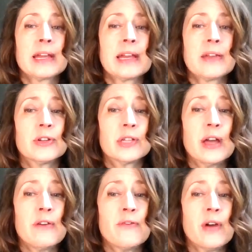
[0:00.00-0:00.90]
Give
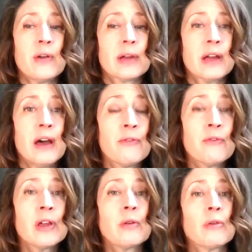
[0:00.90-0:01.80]
yourself a
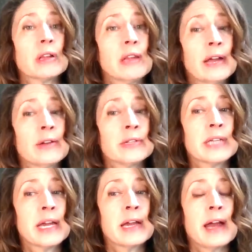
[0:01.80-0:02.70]
recovery or a lighter
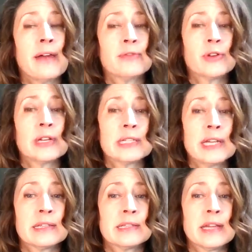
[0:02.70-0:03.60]
day after an
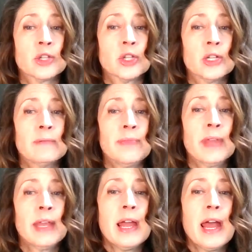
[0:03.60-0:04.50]
intense session.
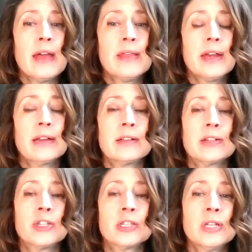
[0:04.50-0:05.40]
And then
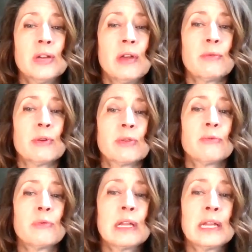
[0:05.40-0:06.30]
just know that with
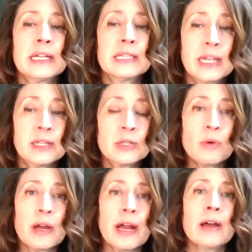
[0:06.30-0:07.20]
really intense
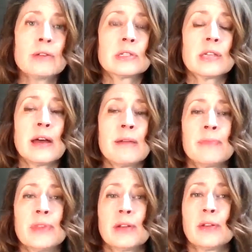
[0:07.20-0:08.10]
workouts,
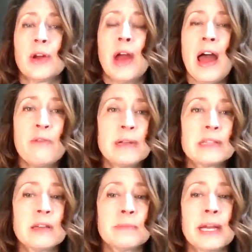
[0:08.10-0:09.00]
there have been
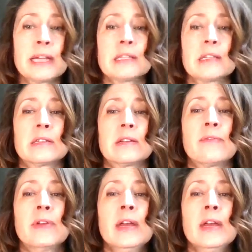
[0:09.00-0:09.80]
some cases of